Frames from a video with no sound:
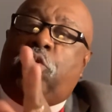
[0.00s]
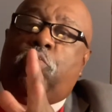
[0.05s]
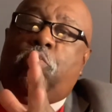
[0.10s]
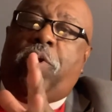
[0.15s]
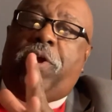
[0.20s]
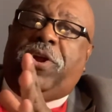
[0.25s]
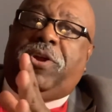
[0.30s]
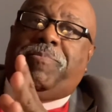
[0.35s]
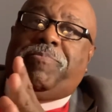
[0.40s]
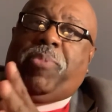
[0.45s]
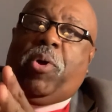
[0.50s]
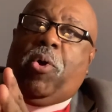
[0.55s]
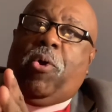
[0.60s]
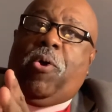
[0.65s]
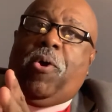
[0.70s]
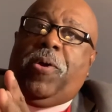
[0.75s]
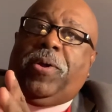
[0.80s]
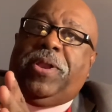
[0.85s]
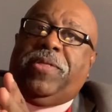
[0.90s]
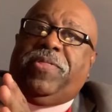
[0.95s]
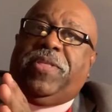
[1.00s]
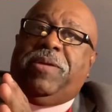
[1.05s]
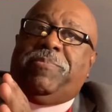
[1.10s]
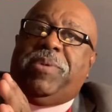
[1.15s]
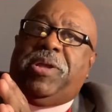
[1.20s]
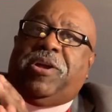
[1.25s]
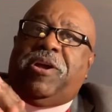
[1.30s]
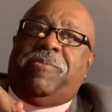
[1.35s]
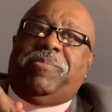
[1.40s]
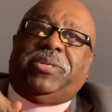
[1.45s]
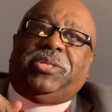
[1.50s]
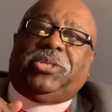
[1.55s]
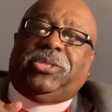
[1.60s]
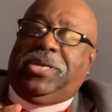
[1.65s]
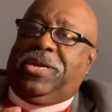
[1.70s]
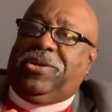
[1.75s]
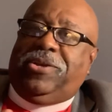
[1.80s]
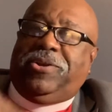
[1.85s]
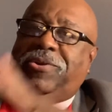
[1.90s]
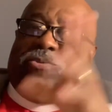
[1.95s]
weren't born and then become a
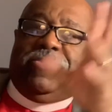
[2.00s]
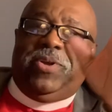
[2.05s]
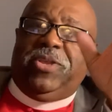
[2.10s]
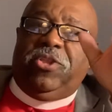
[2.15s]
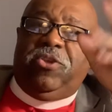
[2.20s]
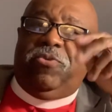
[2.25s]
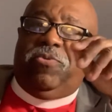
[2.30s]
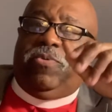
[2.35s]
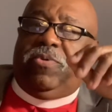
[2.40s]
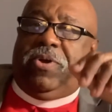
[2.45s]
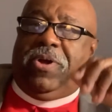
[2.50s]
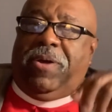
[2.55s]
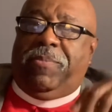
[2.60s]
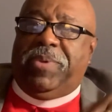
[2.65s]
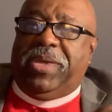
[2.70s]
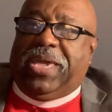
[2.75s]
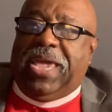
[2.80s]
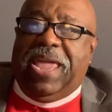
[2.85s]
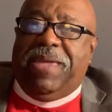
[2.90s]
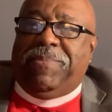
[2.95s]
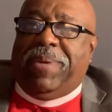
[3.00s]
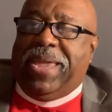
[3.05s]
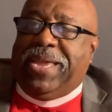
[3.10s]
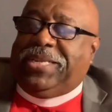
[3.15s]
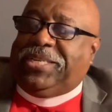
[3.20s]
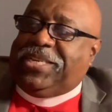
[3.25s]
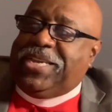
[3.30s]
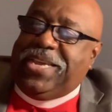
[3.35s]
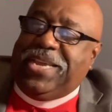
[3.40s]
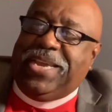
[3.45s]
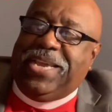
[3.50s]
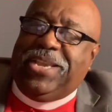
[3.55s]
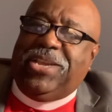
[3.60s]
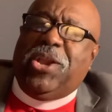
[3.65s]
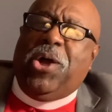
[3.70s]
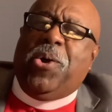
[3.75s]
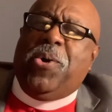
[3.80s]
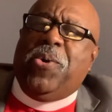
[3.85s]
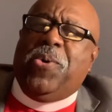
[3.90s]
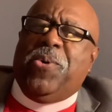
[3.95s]
sinner when you became 18.
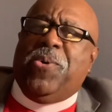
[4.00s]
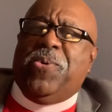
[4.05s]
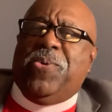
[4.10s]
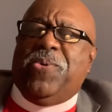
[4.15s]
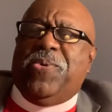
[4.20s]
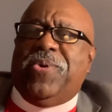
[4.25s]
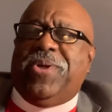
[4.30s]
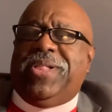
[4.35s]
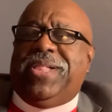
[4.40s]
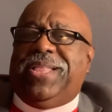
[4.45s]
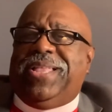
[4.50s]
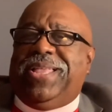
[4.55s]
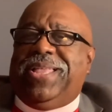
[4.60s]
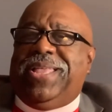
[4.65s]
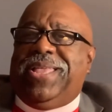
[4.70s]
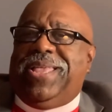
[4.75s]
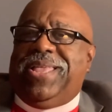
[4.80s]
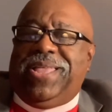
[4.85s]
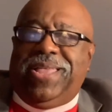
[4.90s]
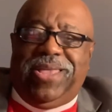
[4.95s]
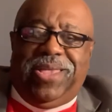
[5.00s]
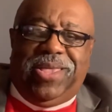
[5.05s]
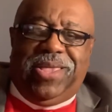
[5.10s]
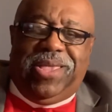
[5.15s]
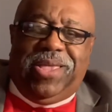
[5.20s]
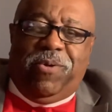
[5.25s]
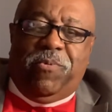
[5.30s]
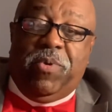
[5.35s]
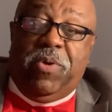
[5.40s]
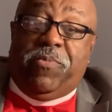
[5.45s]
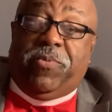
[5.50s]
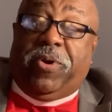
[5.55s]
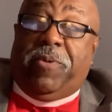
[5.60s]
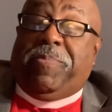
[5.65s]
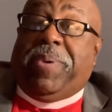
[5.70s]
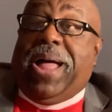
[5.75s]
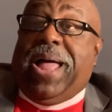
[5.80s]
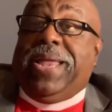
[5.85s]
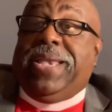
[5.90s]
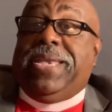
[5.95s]
No. We were
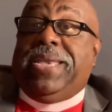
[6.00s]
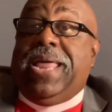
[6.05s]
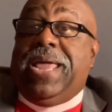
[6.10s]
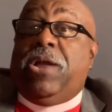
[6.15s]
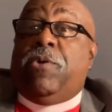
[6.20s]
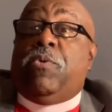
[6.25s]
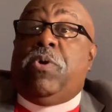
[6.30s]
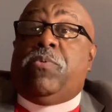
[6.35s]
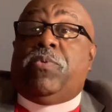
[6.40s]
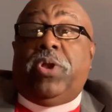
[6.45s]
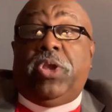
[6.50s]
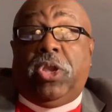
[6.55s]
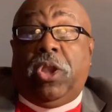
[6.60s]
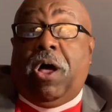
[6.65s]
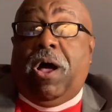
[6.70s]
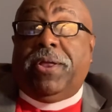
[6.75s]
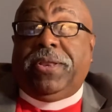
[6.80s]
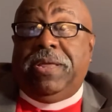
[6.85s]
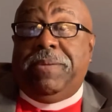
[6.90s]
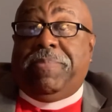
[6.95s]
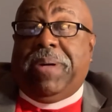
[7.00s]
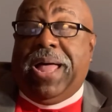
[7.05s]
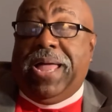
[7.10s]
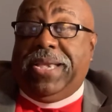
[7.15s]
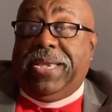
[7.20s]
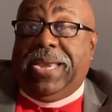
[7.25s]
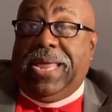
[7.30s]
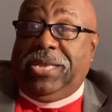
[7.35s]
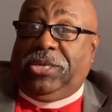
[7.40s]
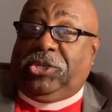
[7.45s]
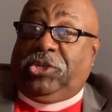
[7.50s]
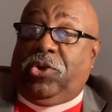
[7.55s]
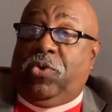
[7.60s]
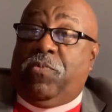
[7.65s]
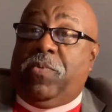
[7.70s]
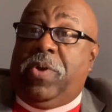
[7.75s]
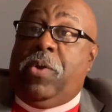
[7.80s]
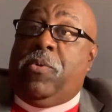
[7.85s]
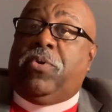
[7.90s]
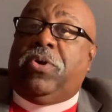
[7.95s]
naughty by nature.
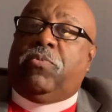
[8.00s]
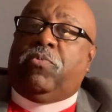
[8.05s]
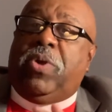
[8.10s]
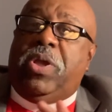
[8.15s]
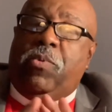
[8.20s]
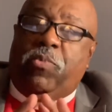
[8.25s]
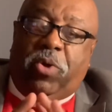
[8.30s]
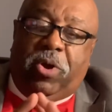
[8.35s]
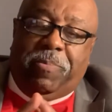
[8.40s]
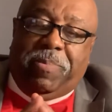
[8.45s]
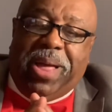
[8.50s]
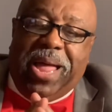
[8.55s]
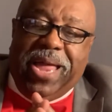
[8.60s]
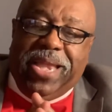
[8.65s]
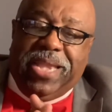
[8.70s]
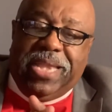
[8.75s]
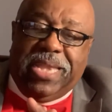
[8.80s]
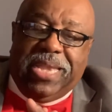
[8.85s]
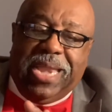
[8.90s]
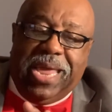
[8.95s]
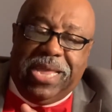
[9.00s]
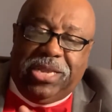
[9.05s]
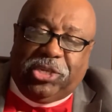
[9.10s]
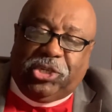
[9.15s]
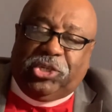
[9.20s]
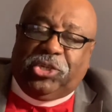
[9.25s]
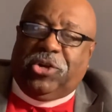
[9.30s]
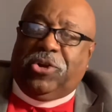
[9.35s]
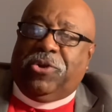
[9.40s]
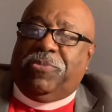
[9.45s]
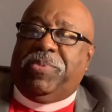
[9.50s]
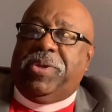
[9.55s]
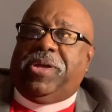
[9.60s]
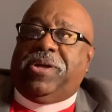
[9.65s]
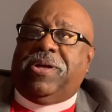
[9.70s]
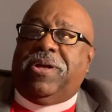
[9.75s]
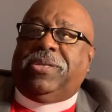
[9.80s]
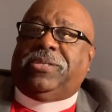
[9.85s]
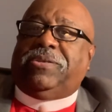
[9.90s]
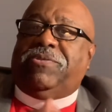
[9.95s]
We were by nature
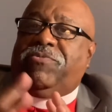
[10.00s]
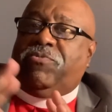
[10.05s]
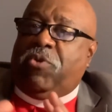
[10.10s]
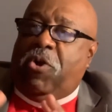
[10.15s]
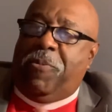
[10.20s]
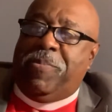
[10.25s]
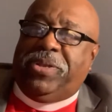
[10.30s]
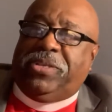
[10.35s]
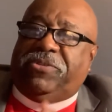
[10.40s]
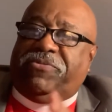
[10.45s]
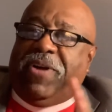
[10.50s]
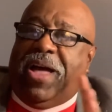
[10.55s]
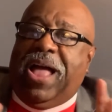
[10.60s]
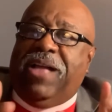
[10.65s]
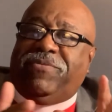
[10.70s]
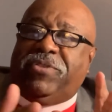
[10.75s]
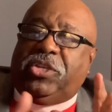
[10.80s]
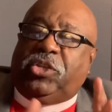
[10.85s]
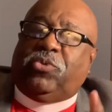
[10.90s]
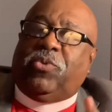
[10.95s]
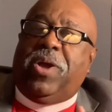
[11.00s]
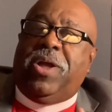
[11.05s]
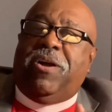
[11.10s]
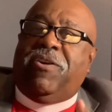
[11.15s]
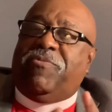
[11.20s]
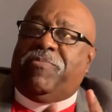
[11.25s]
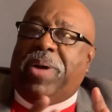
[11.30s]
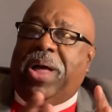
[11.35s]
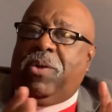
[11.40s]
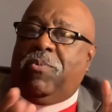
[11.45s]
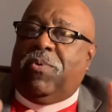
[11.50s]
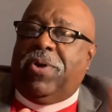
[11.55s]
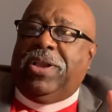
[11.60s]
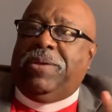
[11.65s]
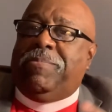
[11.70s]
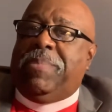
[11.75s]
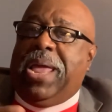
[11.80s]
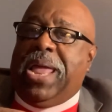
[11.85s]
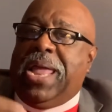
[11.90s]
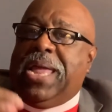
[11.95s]
because of Romans 5 and 12. By
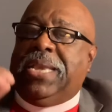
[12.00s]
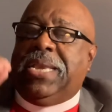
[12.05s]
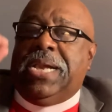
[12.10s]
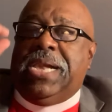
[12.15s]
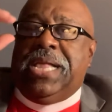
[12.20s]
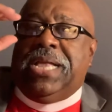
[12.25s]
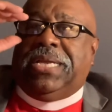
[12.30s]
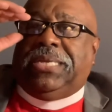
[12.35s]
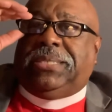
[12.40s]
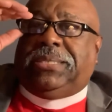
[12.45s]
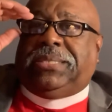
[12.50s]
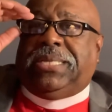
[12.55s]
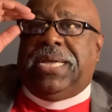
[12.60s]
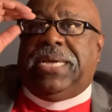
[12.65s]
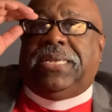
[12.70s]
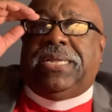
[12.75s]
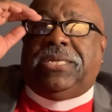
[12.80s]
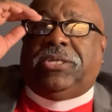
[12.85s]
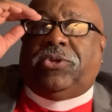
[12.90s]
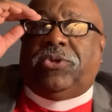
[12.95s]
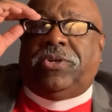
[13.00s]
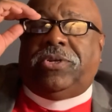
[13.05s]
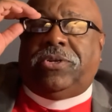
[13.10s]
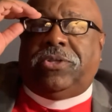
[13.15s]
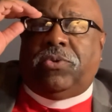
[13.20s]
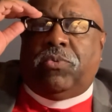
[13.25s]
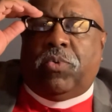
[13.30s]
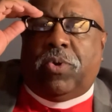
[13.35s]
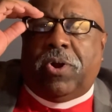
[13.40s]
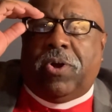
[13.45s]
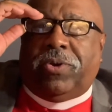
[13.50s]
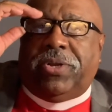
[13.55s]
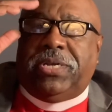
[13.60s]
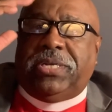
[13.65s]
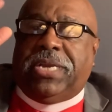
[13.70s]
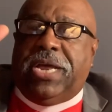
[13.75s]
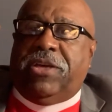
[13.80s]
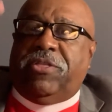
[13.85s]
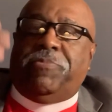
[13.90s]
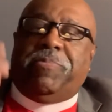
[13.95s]
one man, sin entered into the world, and
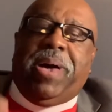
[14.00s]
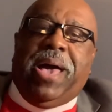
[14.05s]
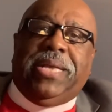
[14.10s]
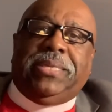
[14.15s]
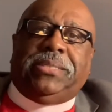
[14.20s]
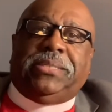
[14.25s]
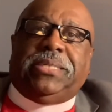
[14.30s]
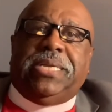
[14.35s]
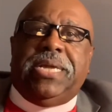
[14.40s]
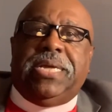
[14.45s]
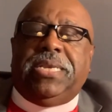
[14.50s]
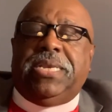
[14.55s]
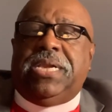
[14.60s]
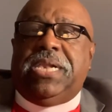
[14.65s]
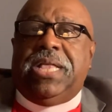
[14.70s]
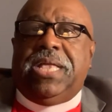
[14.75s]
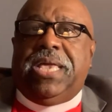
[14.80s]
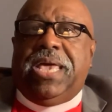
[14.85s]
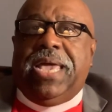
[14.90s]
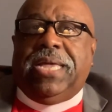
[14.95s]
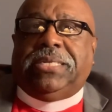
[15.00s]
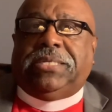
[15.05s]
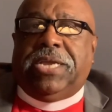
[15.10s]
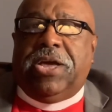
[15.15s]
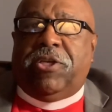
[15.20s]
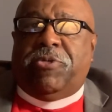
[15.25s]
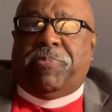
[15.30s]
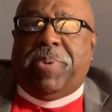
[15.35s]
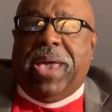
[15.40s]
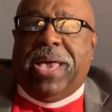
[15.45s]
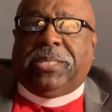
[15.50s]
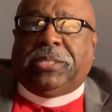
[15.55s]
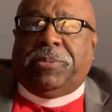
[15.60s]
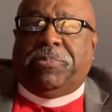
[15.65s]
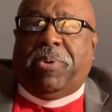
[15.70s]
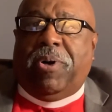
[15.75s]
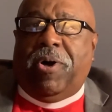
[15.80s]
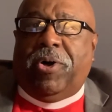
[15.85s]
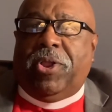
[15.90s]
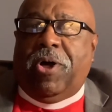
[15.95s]
death by sin, and death passed
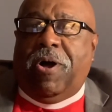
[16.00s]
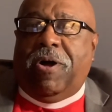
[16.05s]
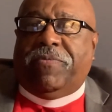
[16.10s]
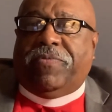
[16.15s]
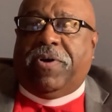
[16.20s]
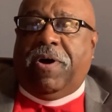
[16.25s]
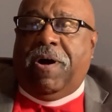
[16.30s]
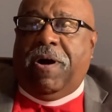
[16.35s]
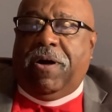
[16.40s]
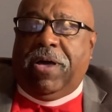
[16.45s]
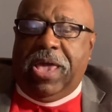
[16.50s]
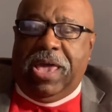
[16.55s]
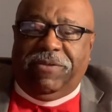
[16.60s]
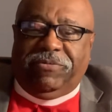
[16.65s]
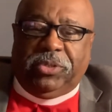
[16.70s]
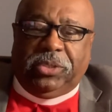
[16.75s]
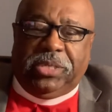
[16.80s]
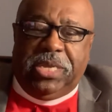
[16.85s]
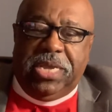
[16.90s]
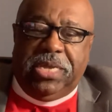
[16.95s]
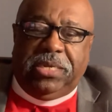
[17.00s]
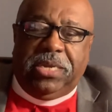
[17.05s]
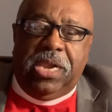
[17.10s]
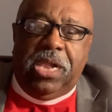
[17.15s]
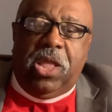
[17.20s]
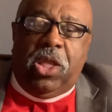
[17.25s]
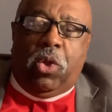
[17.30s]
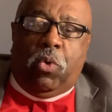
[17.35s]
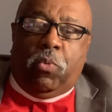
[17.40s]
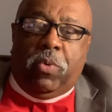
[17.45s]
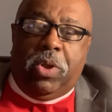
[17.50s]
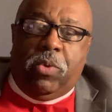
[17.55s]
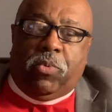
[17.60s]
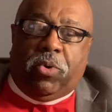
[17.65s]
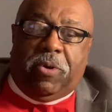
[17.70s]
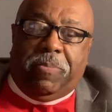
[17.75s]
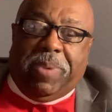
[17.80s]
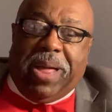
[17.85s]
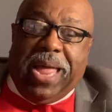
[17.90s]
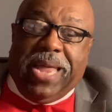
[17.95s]
upon all, for all have sinned. We
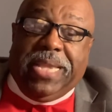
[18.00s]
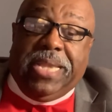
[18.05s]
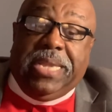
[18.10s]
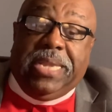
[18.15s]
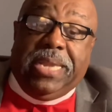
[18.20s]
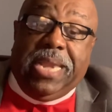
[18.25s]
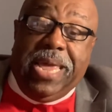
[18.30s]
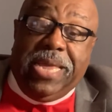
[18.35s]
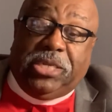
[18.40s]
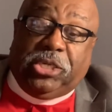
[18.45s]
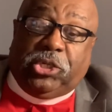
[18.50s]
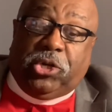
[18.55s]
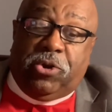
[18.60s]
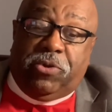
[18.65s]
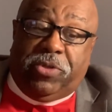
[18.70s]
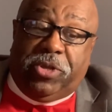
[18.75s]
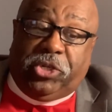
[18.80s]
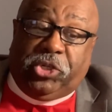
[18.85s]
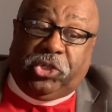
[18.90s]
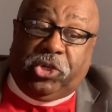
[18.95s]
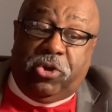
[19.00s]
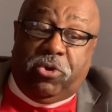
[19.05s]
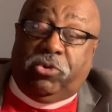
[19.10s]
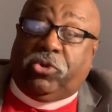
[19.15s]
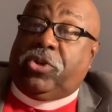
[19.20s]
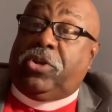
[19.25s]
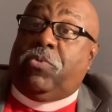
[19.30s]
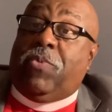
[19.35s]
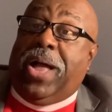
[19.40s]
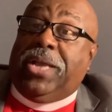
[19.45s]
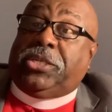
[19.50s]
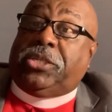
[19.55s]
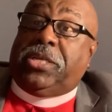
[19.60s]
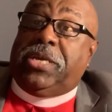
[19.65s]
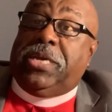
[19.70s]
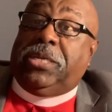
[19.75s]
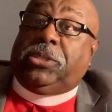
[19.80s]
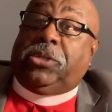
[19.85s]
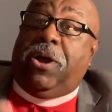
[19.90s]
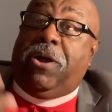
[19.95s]
were by nature the children, watch
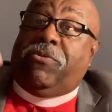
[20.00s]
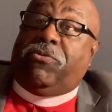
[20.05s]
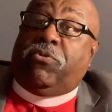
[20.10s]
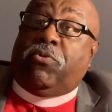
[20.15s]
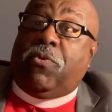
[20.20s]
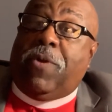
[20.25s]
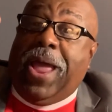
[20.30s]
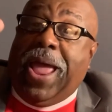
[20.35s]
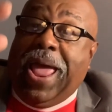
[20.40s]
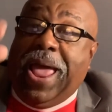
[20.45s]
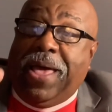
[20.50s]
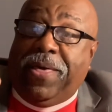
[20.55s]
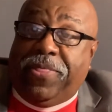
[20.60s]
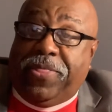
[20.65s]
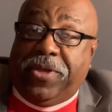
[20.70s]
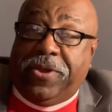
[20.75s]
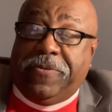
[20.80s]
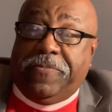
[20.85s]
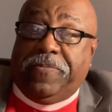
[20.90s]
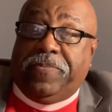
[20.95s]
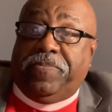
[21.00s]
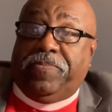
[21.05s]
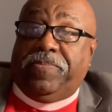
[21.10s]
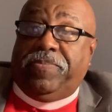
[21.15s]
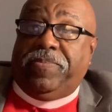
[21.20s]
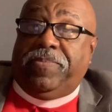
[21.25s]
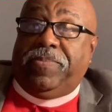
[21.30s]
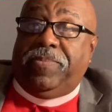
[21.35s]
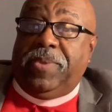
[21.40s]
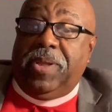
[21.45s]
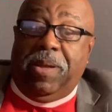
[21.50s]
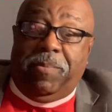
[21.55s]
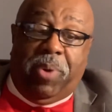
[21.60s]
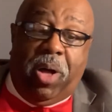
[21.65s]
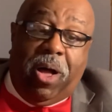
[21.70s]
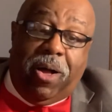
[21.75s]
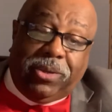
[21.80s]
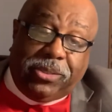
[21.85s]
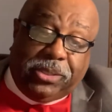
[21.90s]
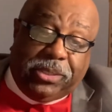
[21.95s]
this, of wrath.
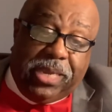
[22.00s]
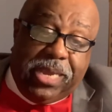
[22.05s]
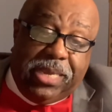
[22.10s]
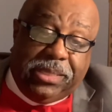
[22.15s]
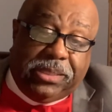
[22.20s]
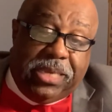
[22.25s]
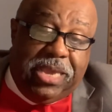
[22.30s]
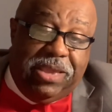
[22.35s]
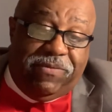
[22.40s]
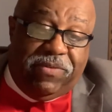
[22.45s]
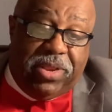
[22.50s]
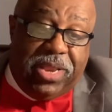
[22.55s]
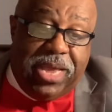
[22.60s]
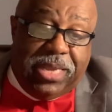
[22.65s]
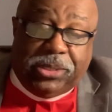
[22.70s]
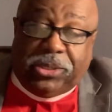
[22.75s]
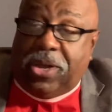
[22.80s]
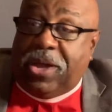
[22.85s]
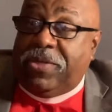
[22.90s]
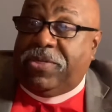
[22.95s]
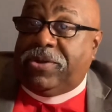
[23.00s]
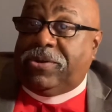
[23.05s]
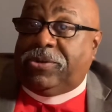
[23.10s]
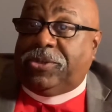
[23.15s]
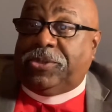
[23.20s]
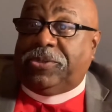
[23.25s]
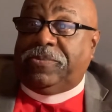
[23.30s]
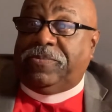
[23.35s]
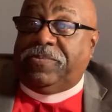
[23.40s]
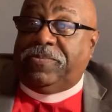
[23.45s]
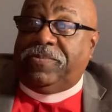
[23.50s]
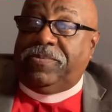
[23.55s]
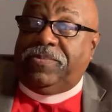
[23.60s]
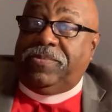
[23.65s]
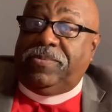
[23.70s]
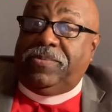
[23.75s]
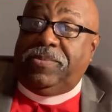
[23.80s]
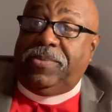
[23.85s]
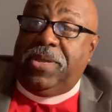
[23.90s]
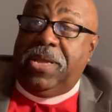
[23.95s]
Paul says, even as others.
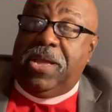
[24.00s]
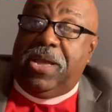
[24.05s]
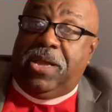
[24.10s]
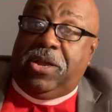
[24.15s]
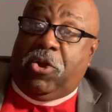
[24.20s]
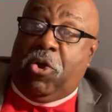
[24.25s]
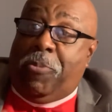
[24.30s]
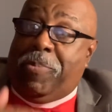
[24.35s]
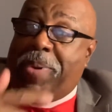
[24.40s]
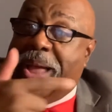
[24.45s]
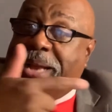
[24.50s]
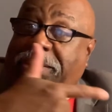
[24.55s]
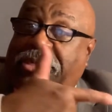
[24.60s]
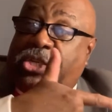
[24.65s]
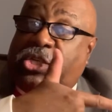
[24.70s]
Go back to